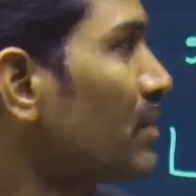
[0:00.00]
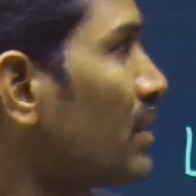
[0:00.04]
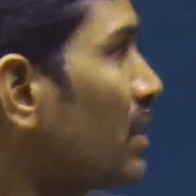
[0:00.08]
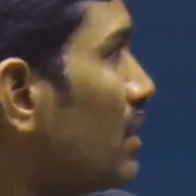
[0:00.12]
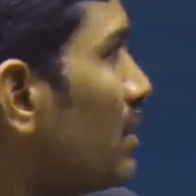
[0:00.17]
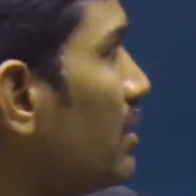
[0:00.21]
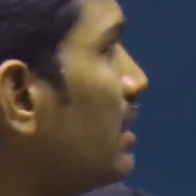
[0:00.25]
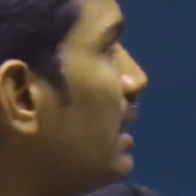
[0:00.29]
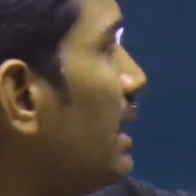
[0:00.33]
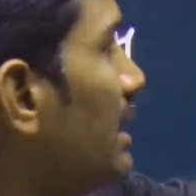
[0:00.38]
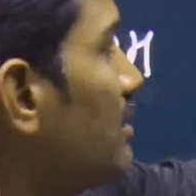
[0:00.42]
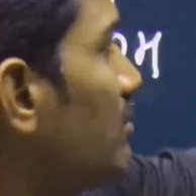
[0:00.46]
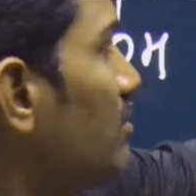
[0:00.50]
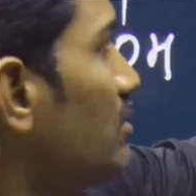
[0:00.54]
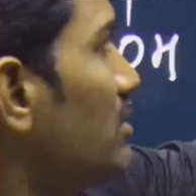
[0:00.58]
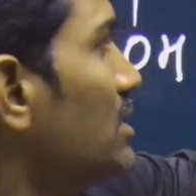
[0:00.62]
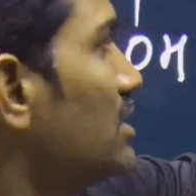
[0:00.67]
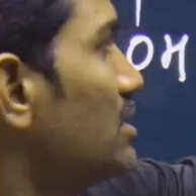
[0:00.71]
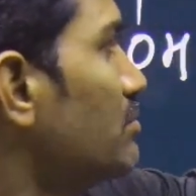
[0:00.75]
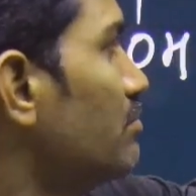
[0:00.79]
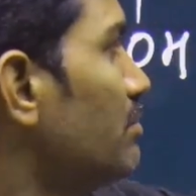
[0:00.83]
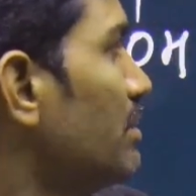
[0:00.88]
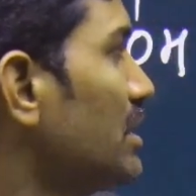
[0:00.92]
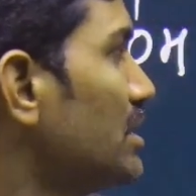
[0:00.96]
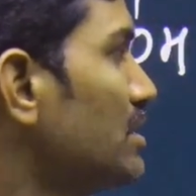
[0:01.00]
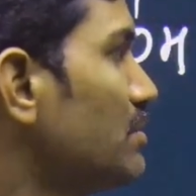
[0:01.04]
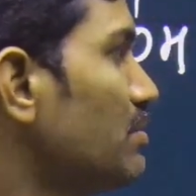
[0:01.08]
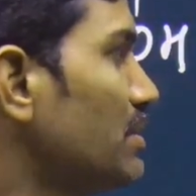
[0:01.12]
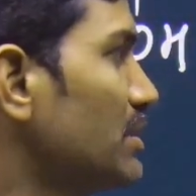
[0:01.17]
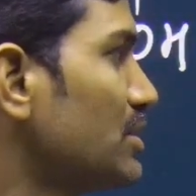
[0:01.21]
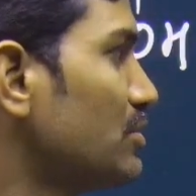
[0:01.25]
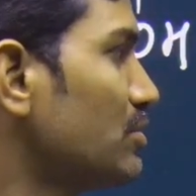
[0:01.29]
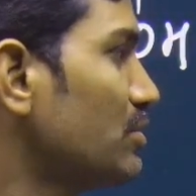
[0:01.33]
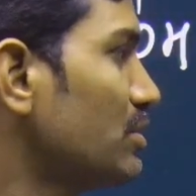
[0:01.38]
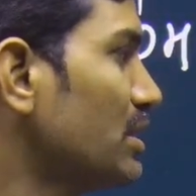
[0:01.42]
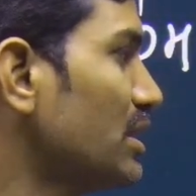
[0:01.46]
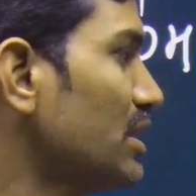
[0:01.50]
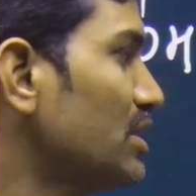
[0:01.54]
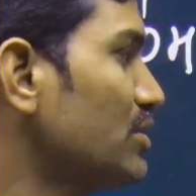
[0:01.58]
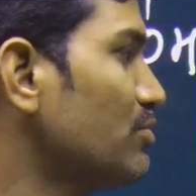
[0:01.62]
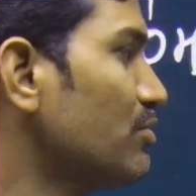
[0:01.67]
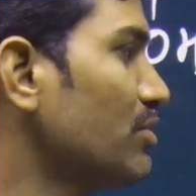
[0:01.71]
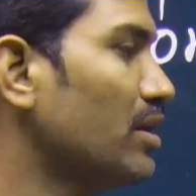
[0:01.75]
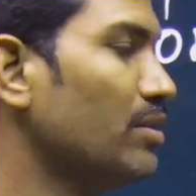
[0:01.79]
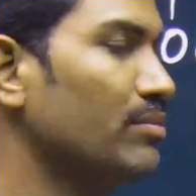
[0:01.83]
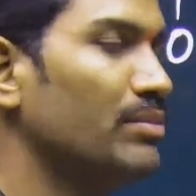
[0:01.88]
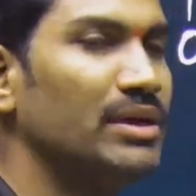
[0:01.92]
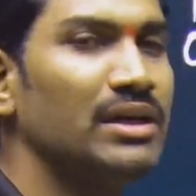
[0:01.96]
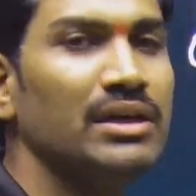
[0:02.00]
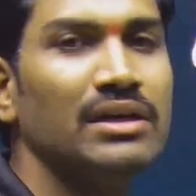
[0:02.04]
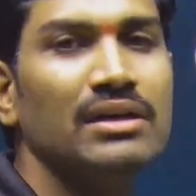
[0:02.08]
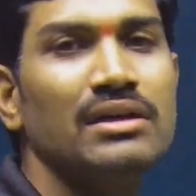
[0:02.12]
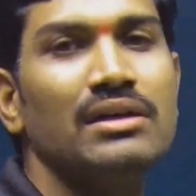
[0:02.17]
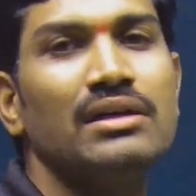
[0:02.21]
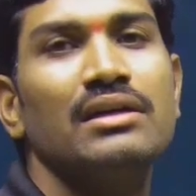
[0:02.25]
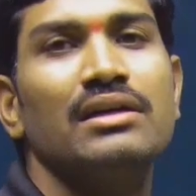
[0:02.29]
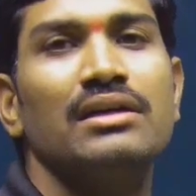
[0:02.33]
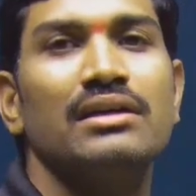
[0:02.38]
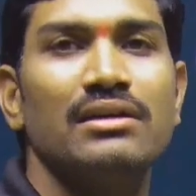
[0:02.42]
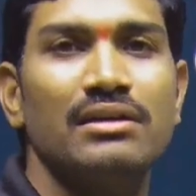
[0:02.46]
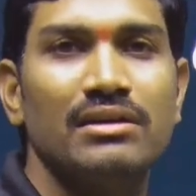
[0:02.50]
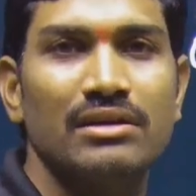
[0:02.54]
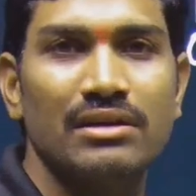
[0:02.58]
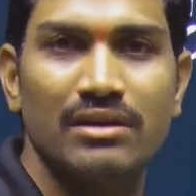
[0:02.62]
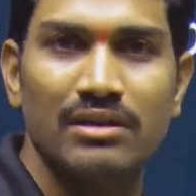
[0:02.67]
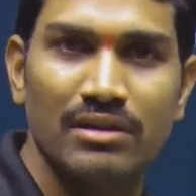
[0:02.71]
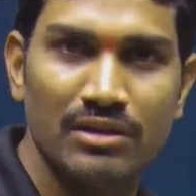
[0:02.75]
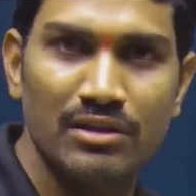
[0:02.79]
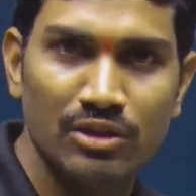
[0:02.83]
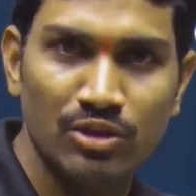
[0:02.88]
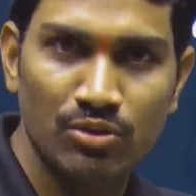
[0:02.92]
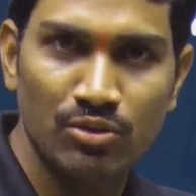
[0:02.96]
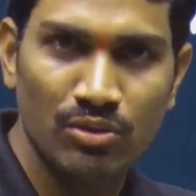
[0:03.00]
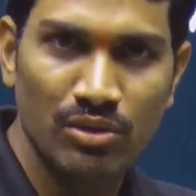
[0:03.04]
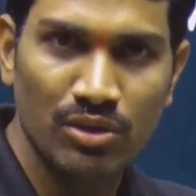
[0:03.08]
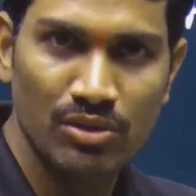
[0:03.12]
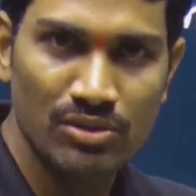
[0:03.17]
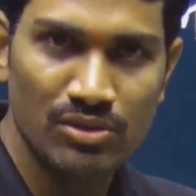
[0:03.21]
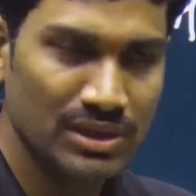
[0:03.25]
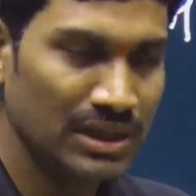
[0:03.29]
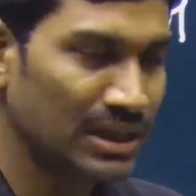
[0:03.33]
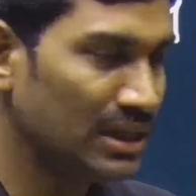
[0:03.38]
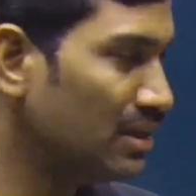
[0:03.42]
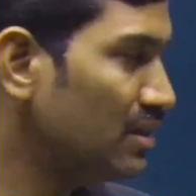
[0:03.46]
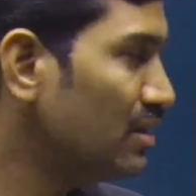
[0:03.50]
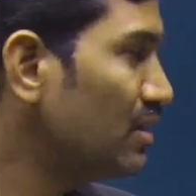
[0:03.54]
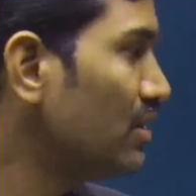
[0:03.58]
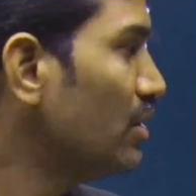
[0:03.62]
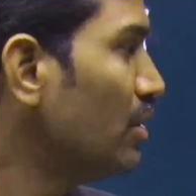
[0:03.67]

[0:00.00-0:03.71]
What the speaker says: Nitrogenous base plus sugar is forming nucleoside.